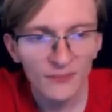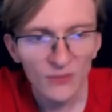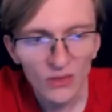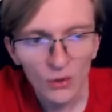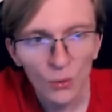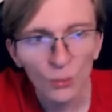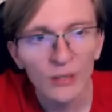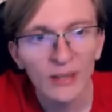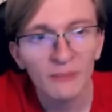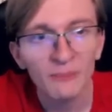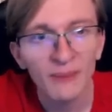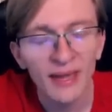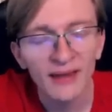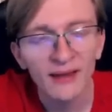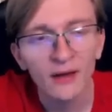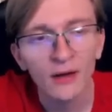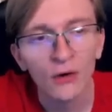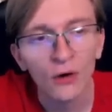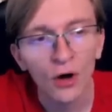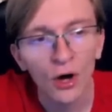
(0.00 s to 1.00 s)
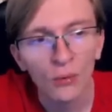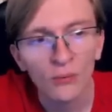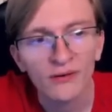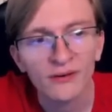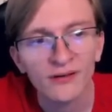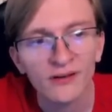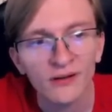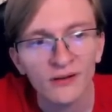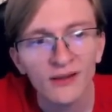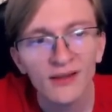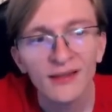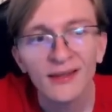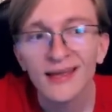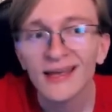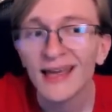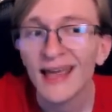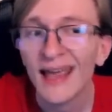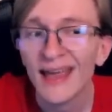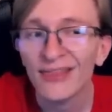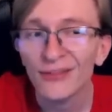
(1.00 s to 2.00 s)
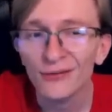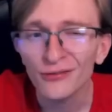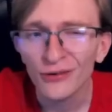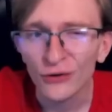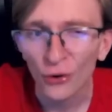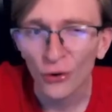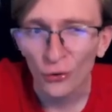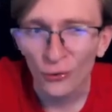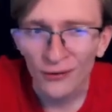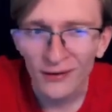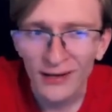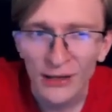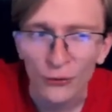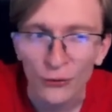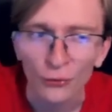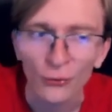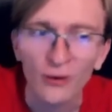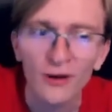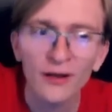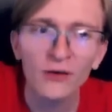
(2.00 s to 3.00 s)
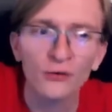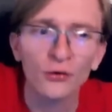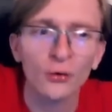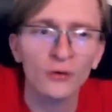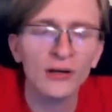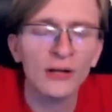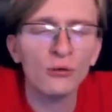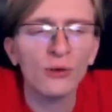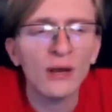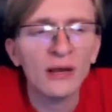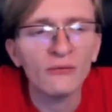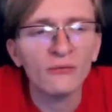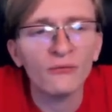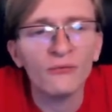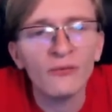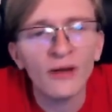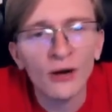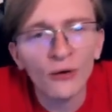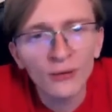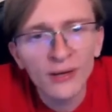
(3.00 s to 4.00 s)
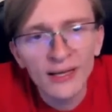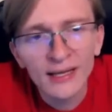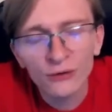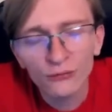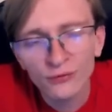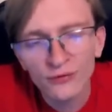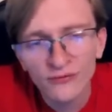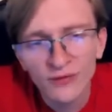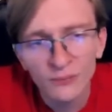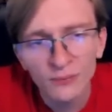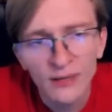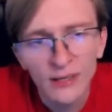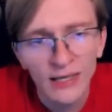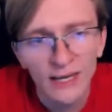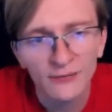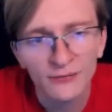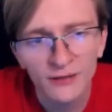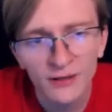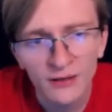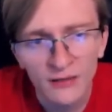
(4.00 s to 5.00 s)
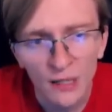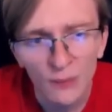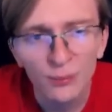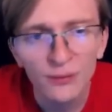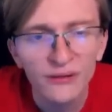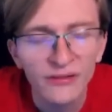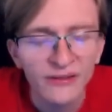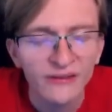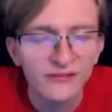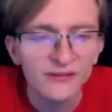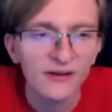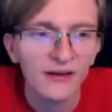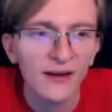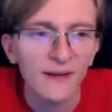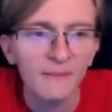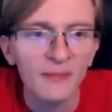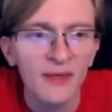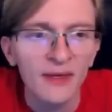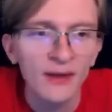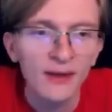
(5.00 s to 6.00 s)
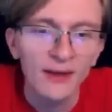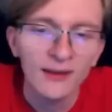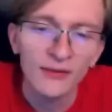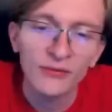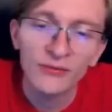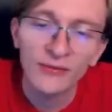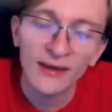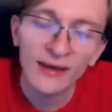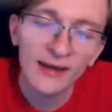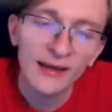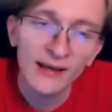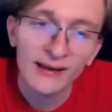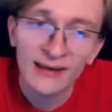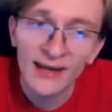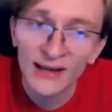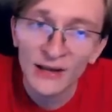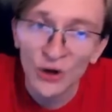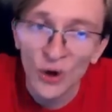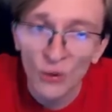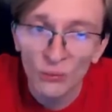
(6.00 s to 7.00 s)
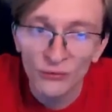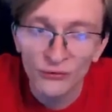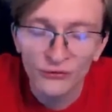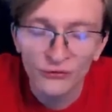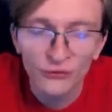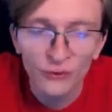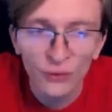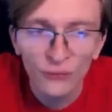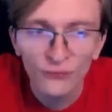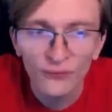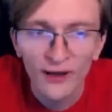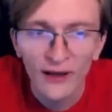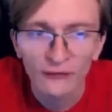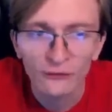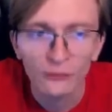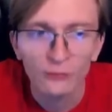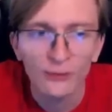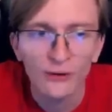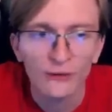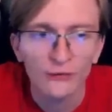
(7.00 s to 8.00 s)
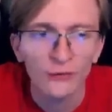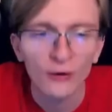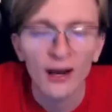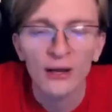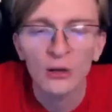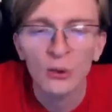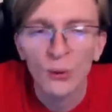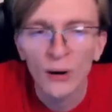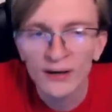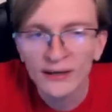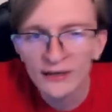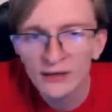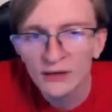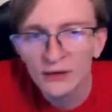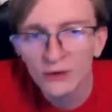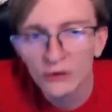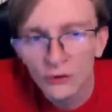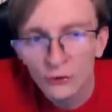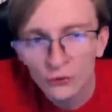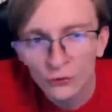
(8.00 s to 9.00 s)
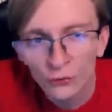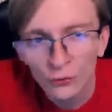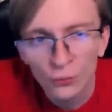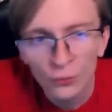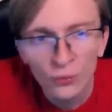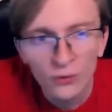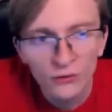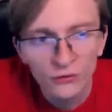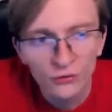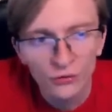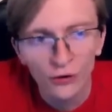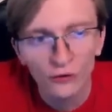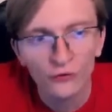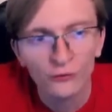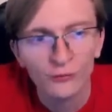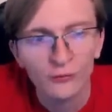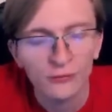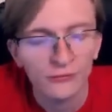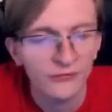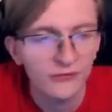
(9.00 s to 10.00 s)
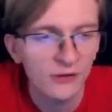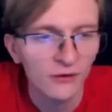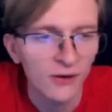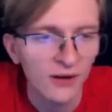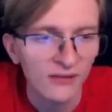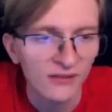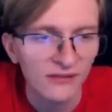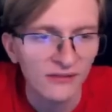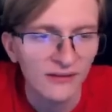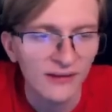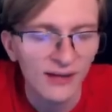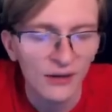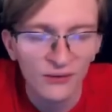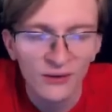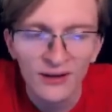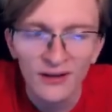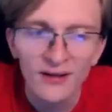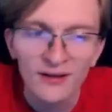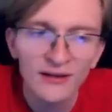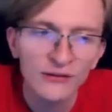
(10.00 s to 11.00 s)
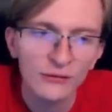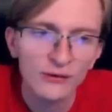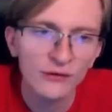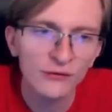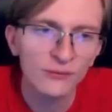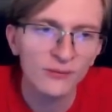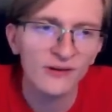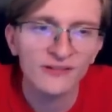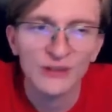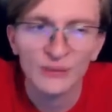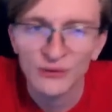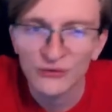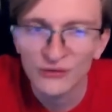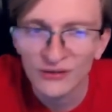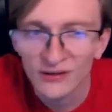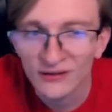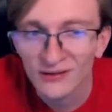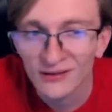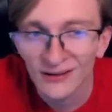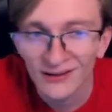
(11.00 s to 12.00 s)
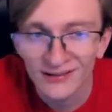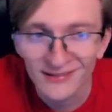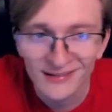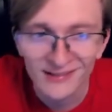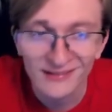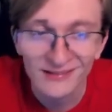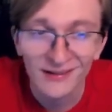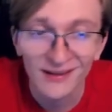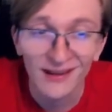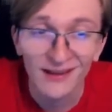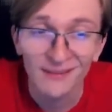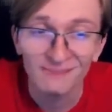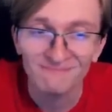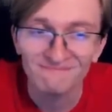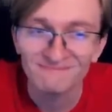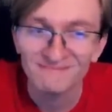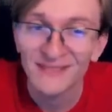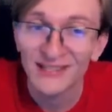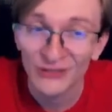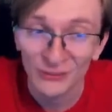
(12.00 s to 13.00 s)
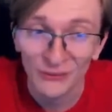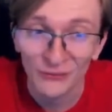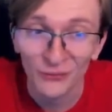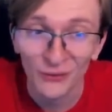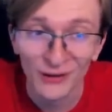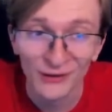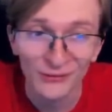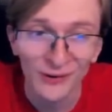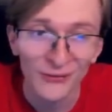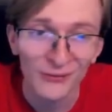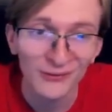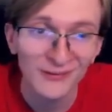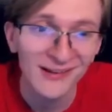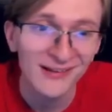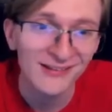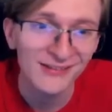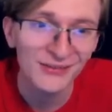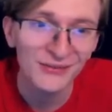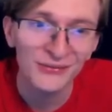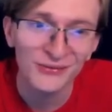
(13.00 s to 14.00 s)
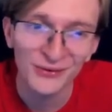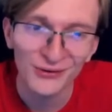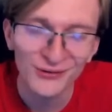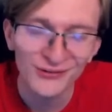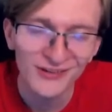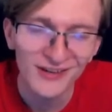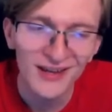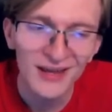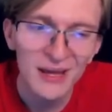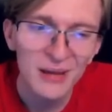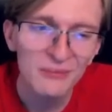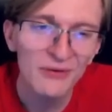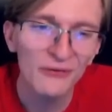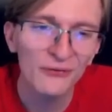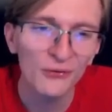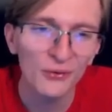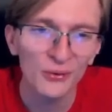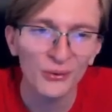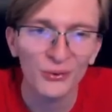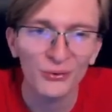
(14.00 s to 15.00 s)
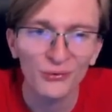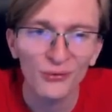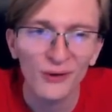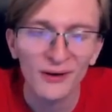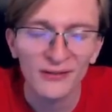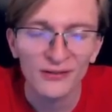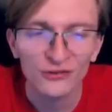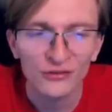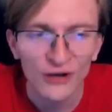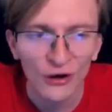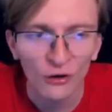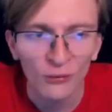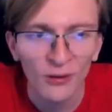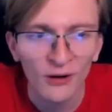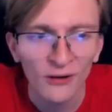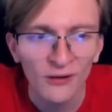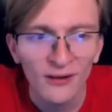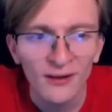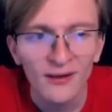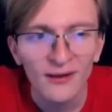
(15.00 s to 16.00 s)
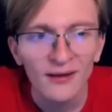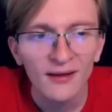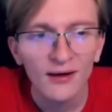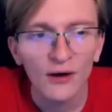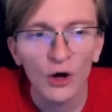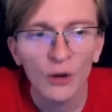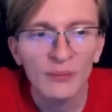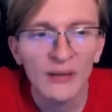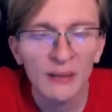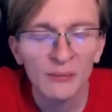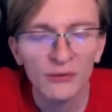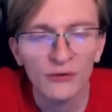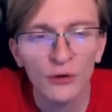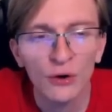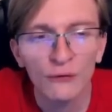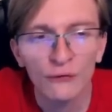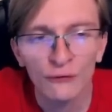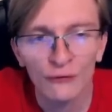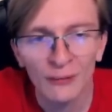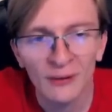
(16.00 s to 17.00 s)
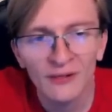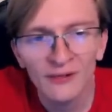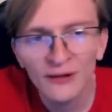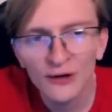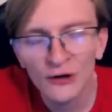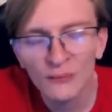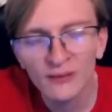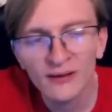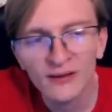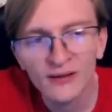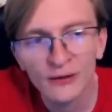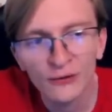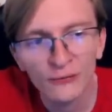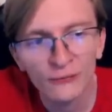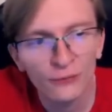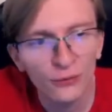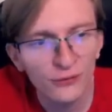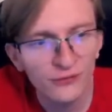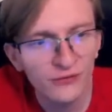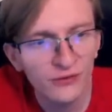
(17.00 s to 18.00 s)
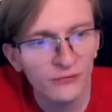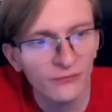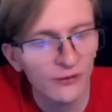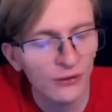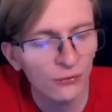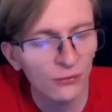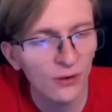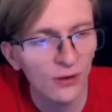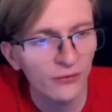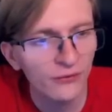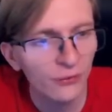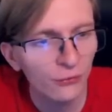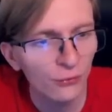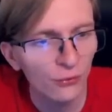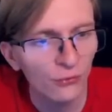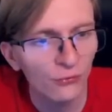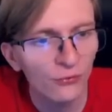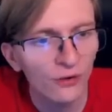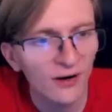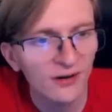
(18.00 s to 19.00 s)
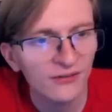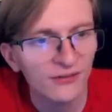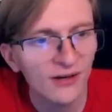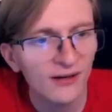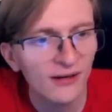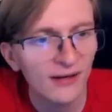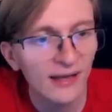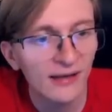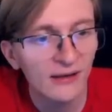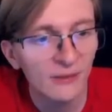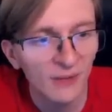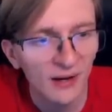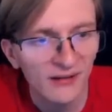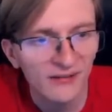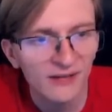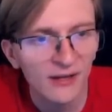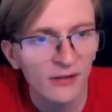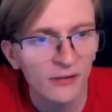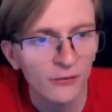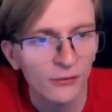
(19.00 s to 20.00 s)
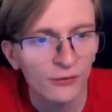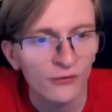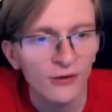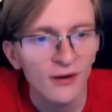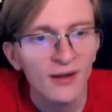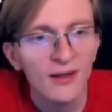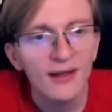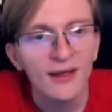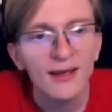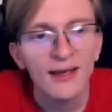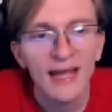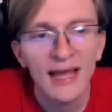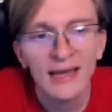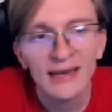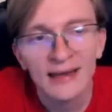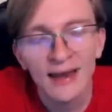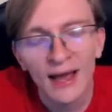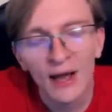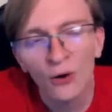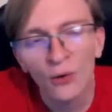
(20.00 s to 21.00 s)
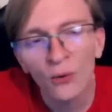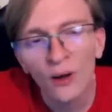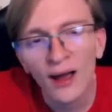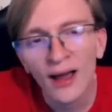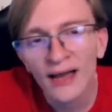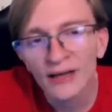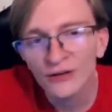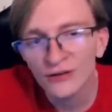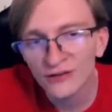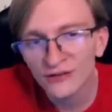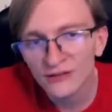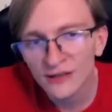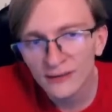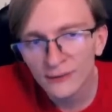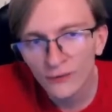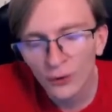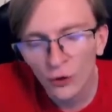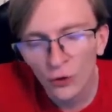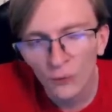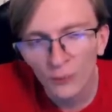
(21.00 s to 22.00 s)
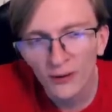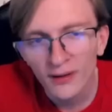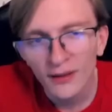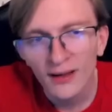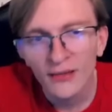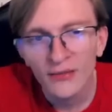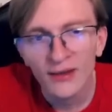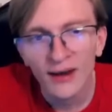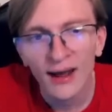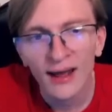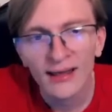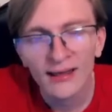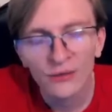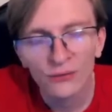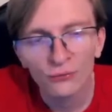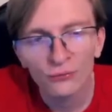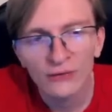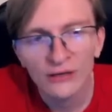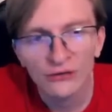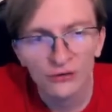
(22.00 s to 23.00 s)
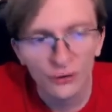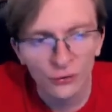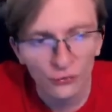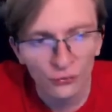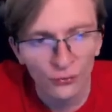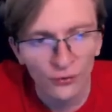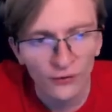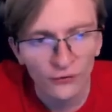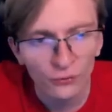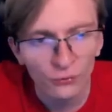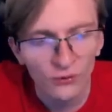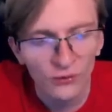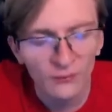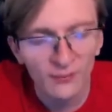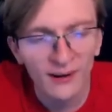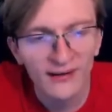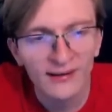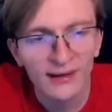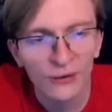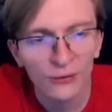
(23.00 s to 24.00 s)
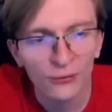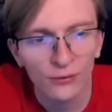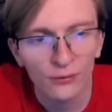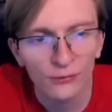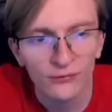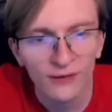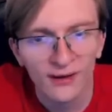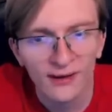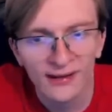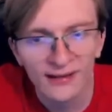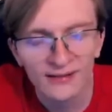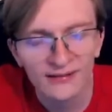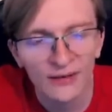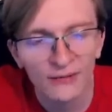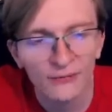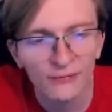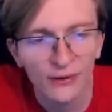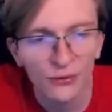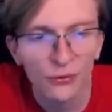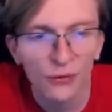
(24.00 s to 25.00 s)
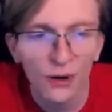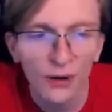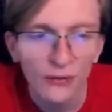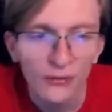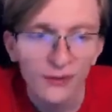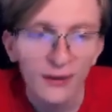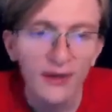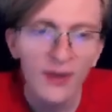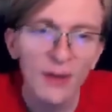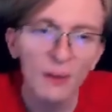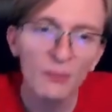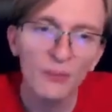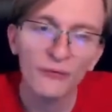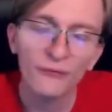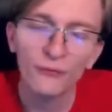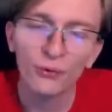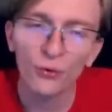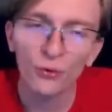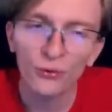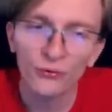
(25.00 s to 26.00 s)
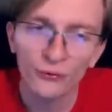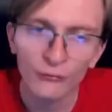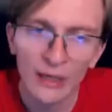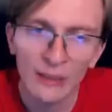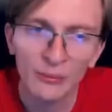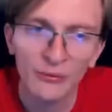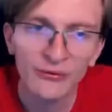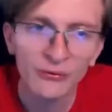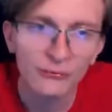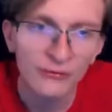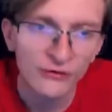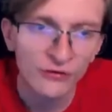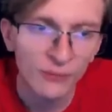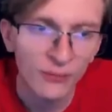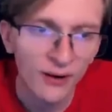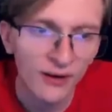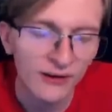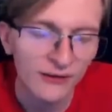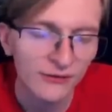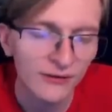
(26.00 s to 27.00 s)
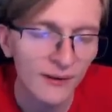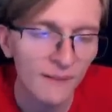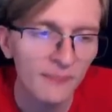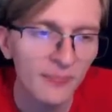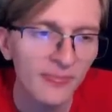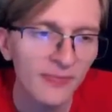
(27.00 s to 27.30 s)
We bank an Aqua Tail, and there's a Turtonator. Turtonator, a very interesting pick. I've seen a couple of these today. They take almost no fast move pressure. I know I need 2 charge moves to knock this thing out, so I just want to see how much Disarming Voice does first before throwing the Shadow Ball. I'll be able to overfarm a little bit here, force the Vigoroth to throw a Rock Slide into my Skeleturge, and now I just need to hope that I can reach the crunch with my Gyarados against that Vigoroth before they're able to reach a Body Slam.